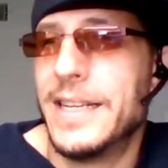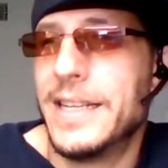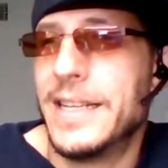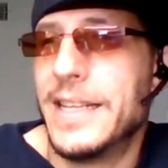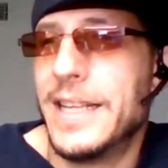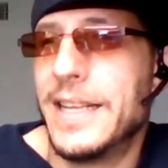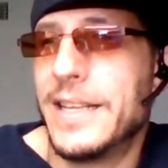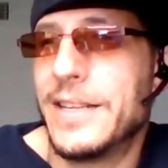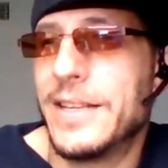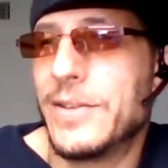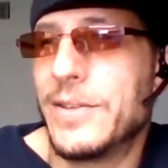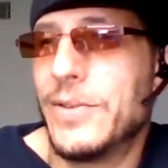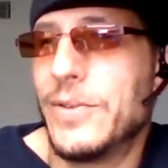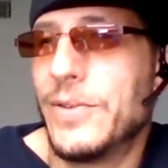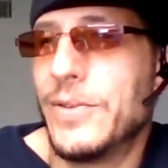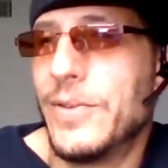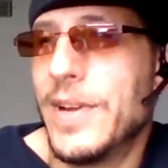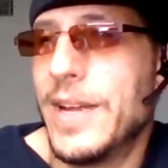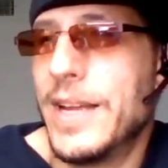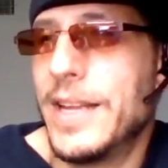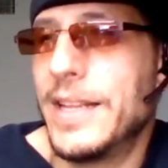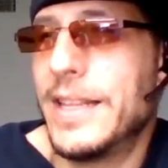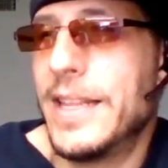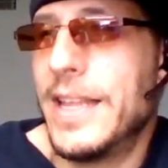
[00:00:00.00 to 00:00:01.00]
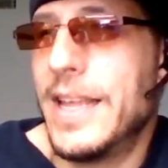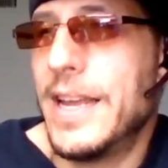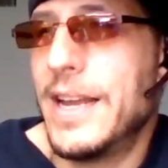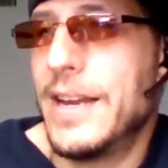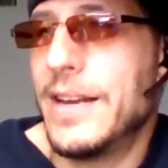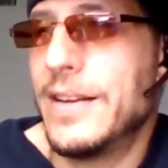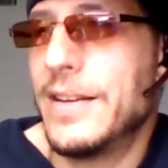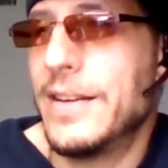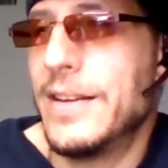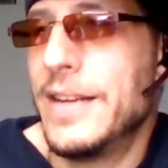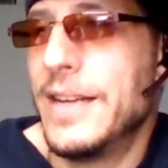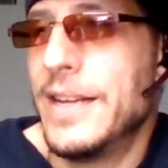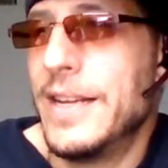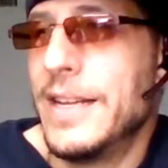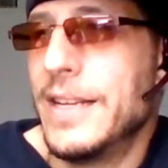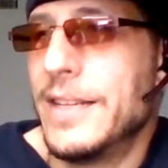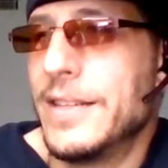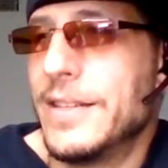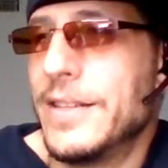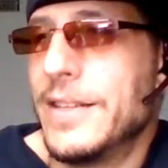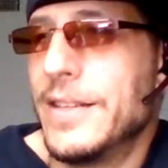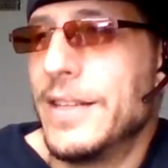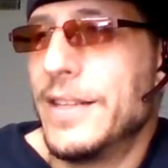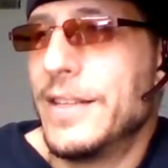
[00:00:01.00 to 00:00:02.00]
that's cool right there.
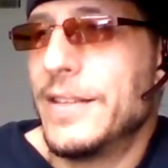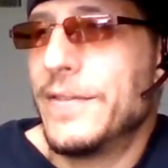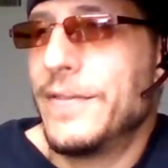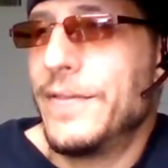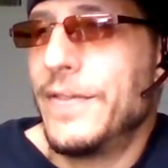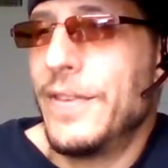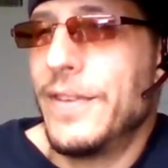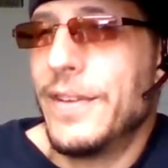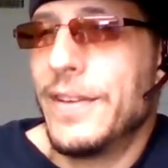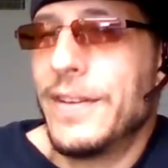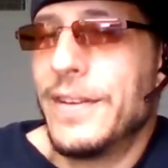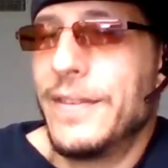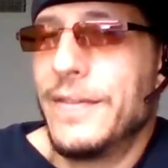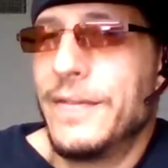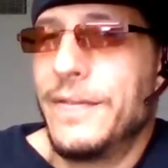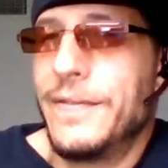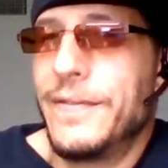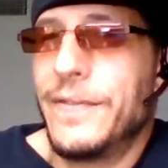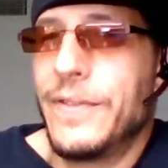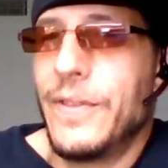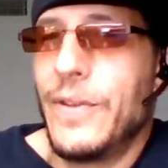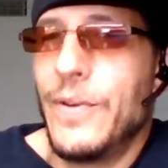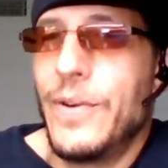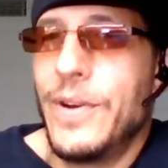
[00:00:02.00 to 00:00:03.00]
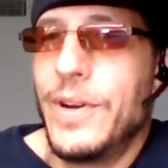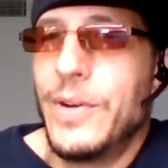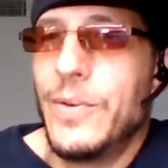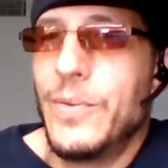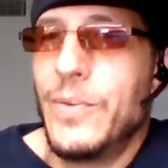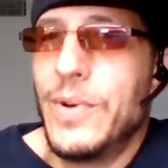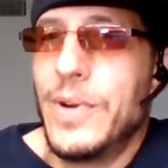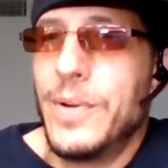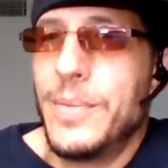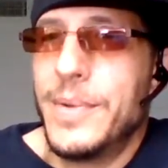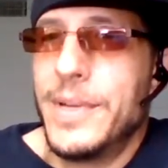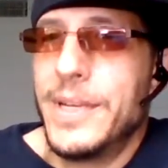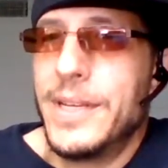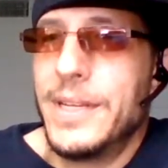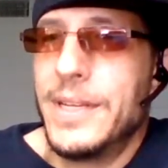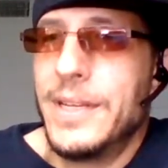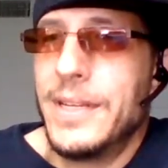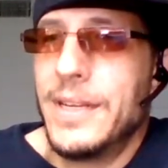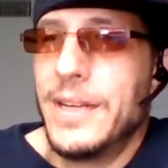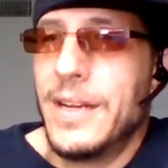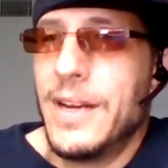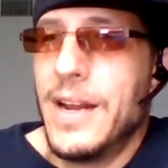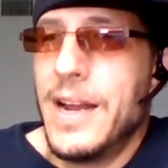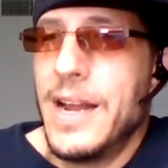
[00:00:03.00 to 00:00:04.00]
So this fucking Florida
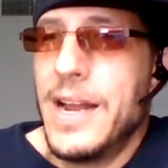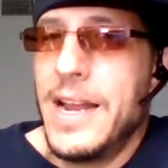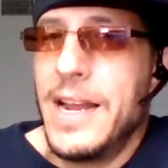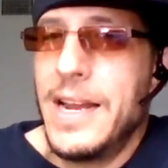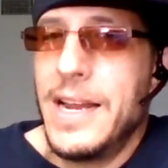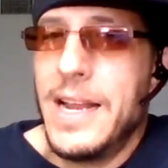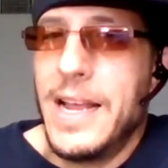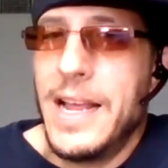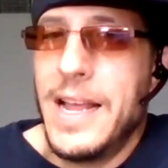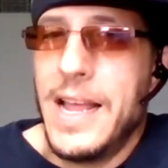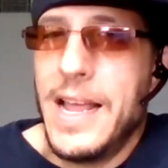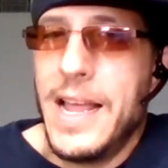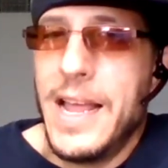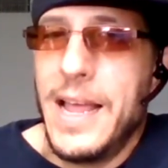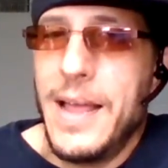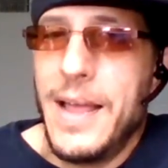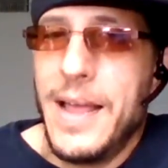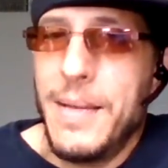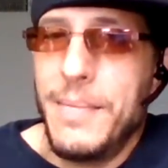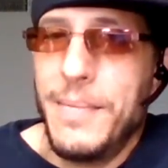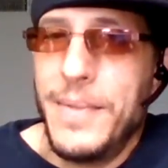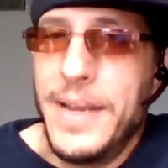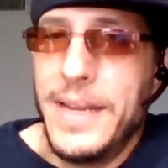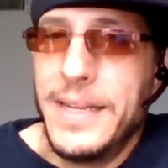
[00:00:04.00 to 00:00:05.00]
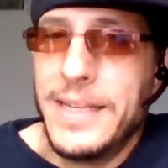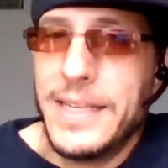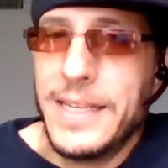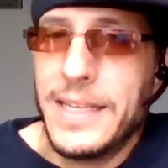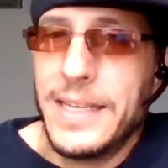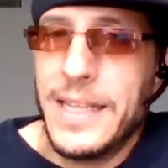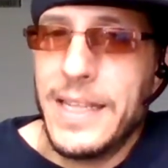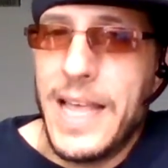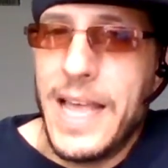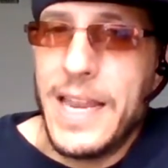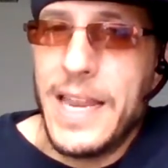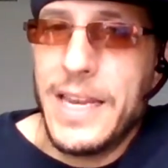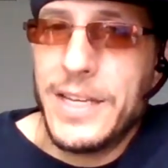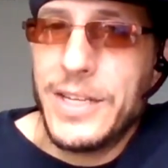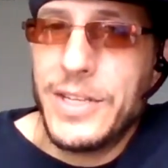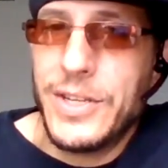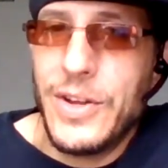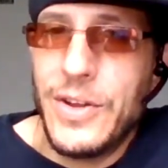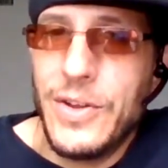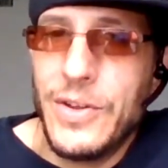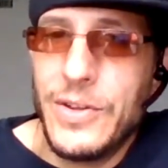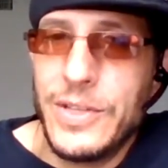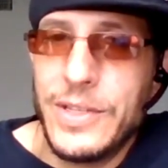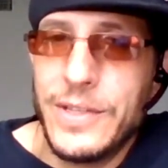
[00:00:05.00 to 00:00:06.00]
woman, I'm basing a lot of
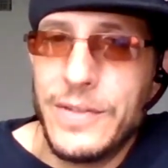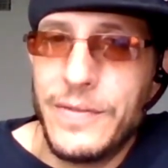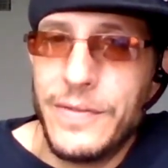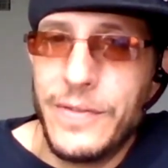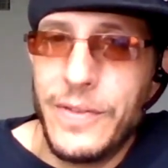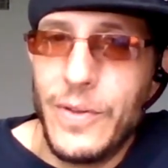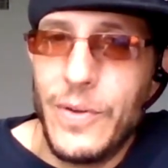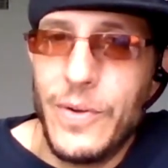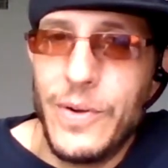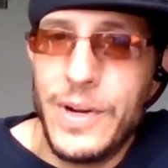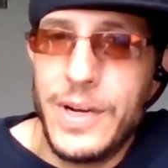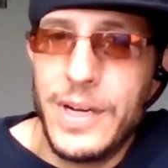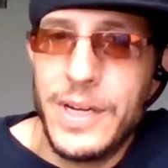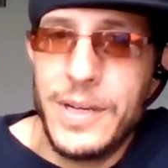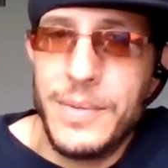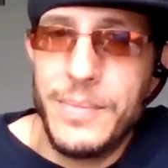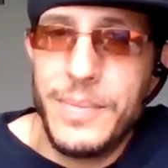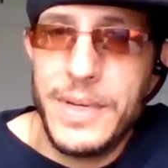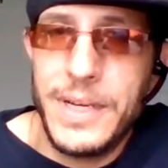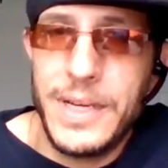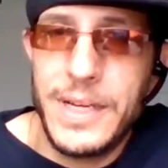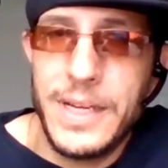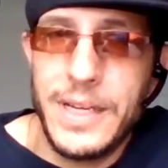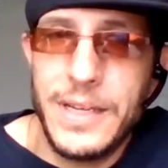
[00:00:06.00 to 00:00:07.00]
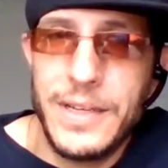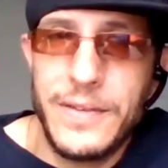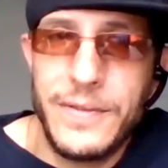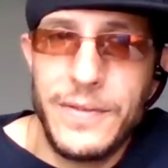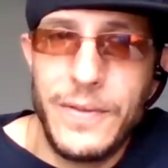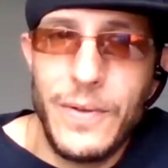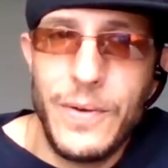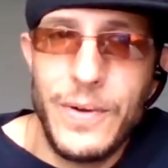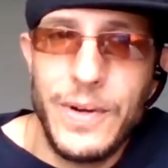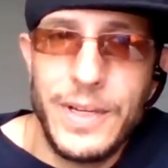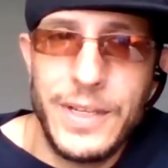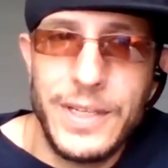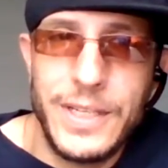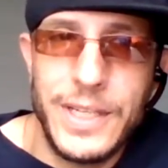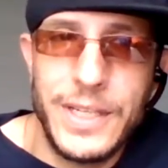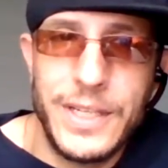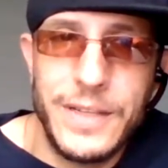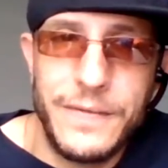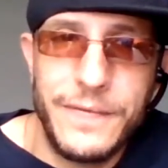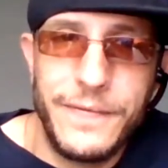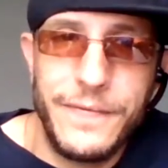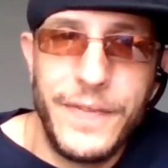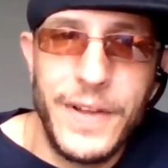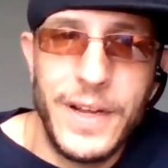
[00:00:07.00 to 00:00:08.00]
shows in Florida because Florida is such
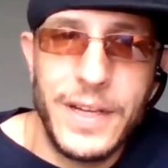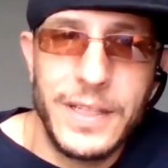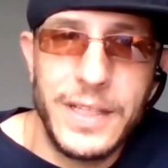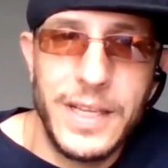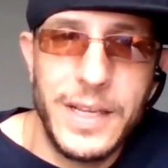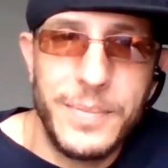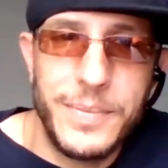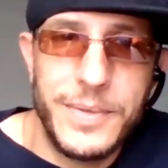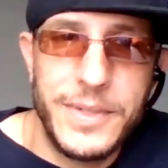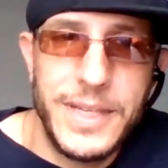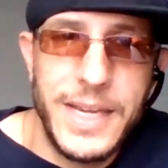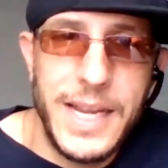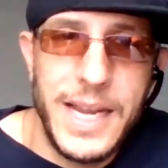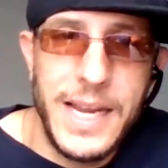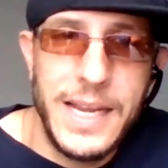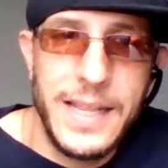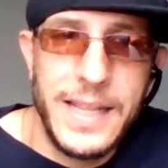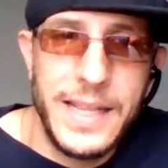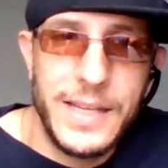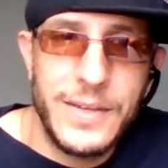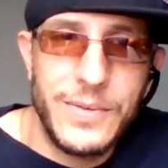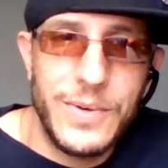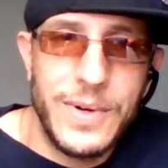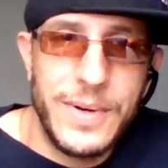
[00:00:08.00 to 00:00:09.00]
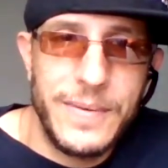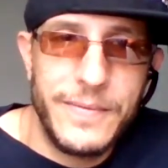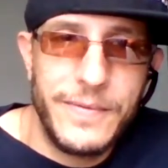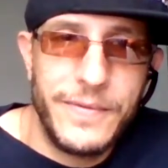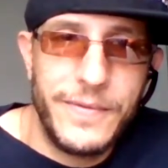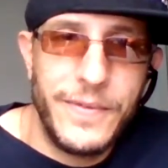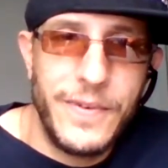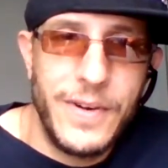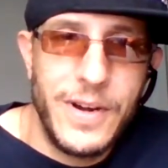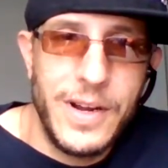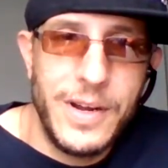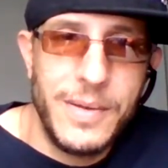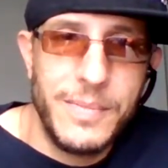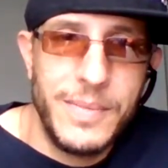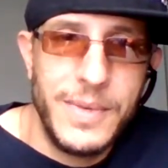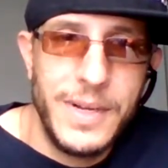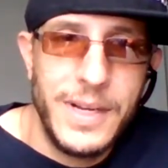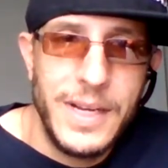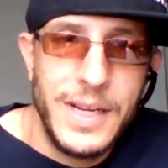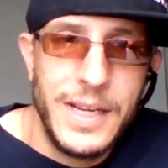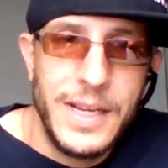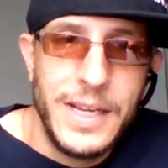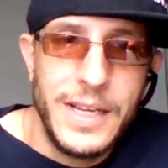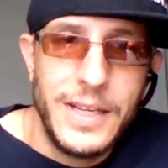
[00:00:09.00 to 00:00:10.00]
a fucked up state. And that's where I'm from.
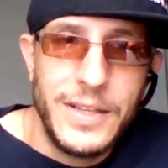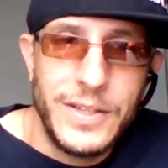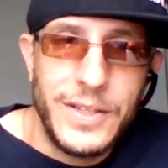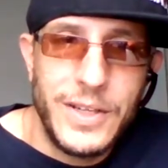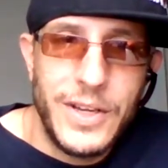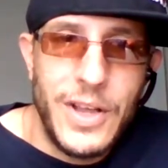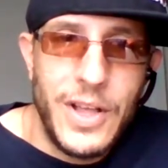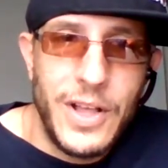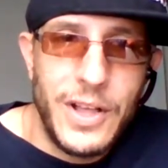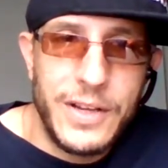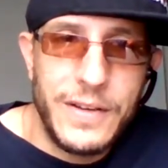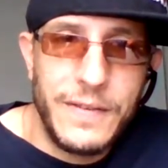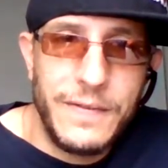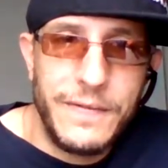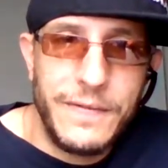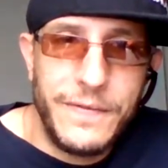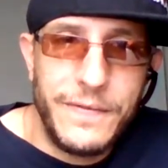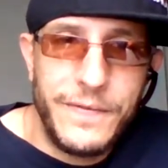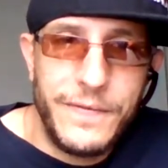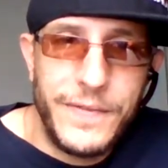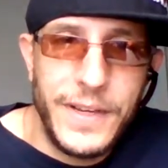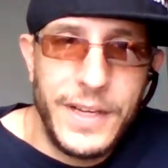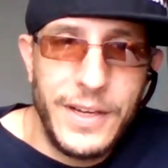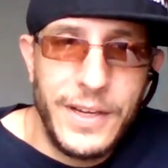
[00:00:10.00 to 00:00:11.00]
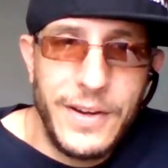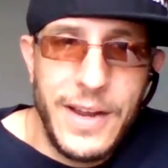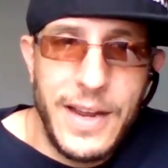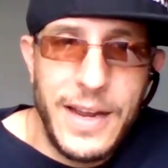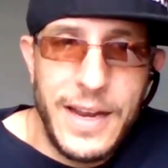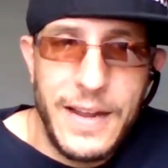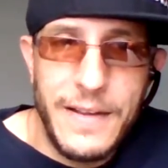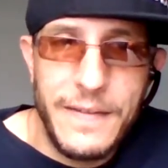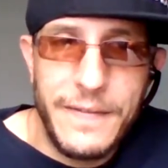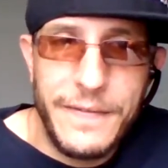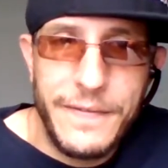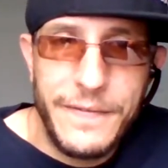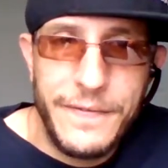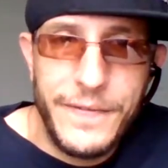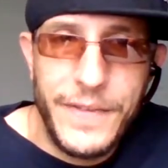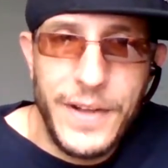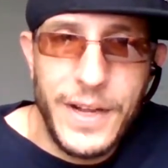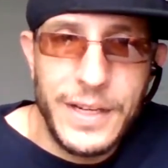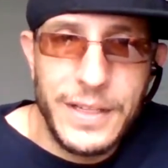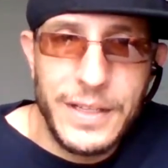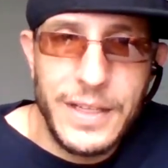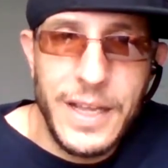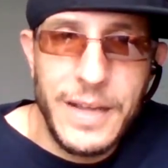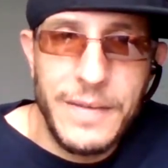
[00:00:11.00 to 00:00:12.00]
So y'all could figure out how
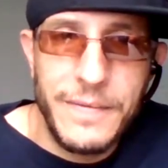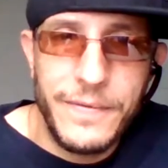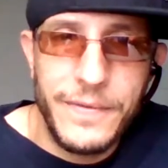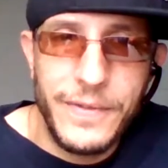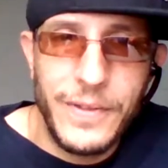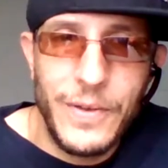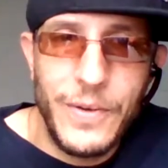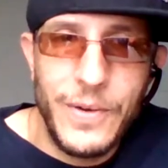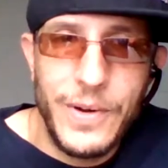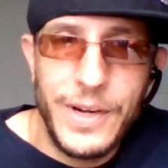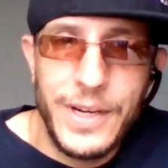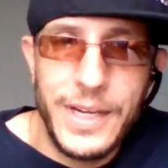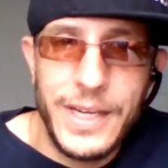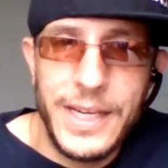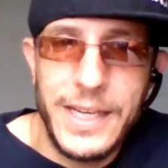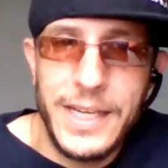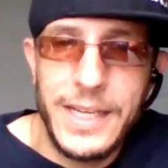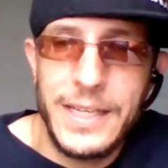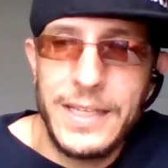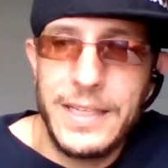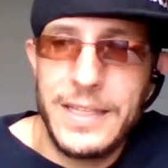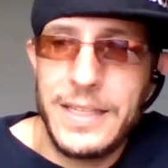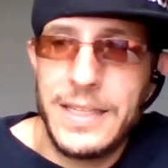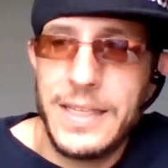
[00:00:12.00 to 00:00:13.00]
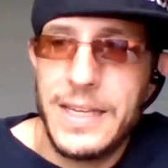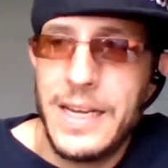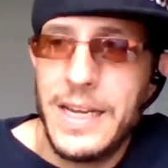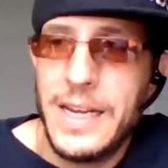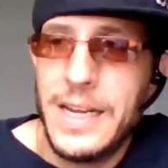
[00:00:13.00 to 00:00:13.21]
fucked up Florida is.